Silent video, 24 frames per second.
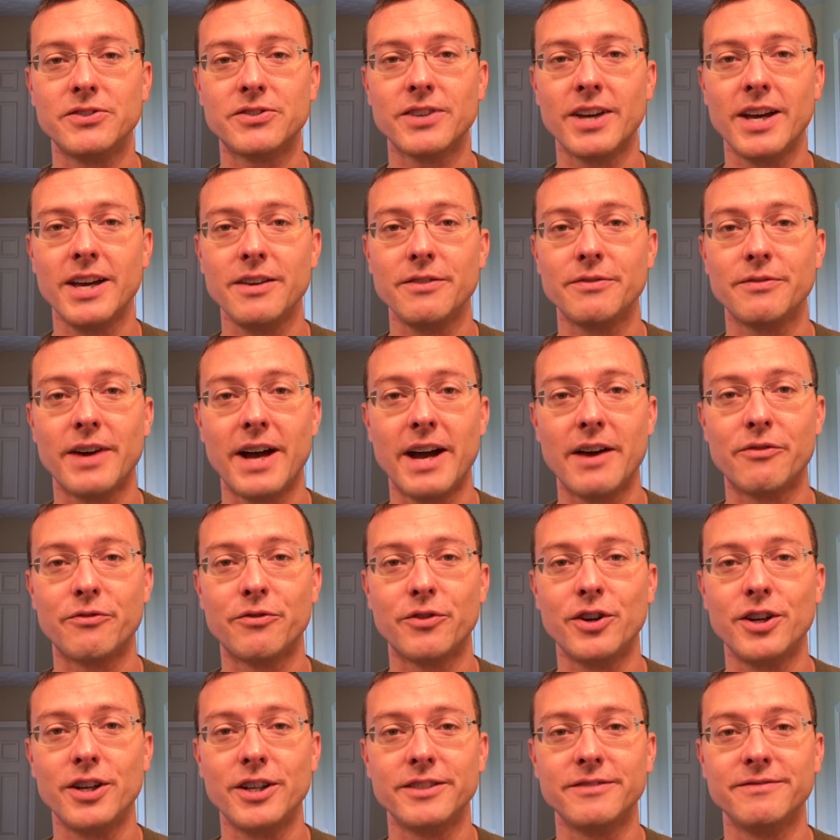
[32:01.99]
safe, have
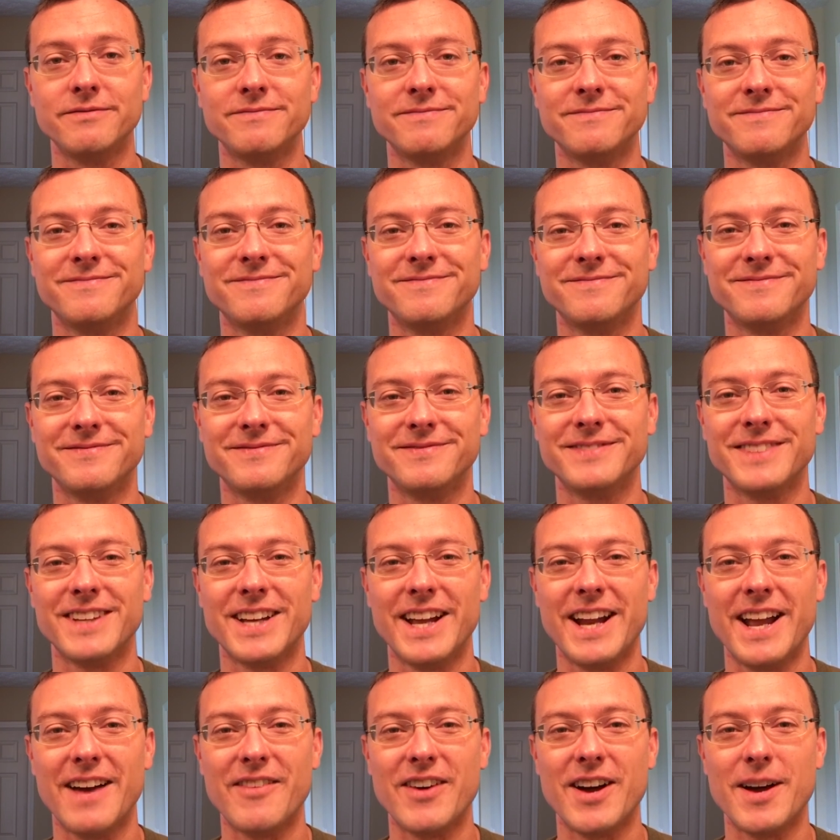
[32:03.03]
fun,
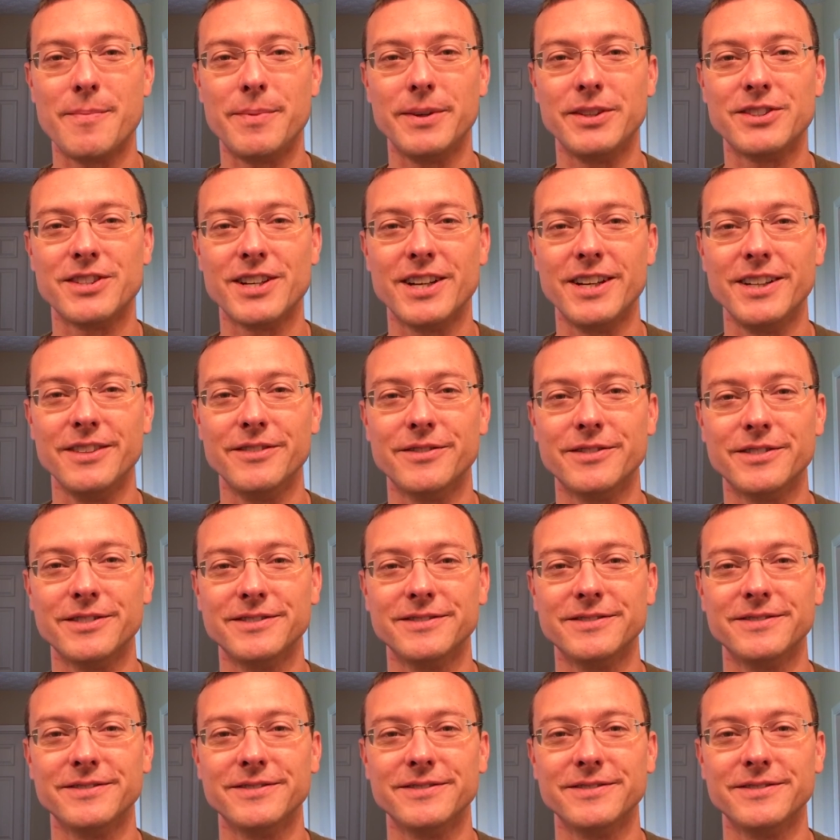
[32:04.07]
and have a happy shave.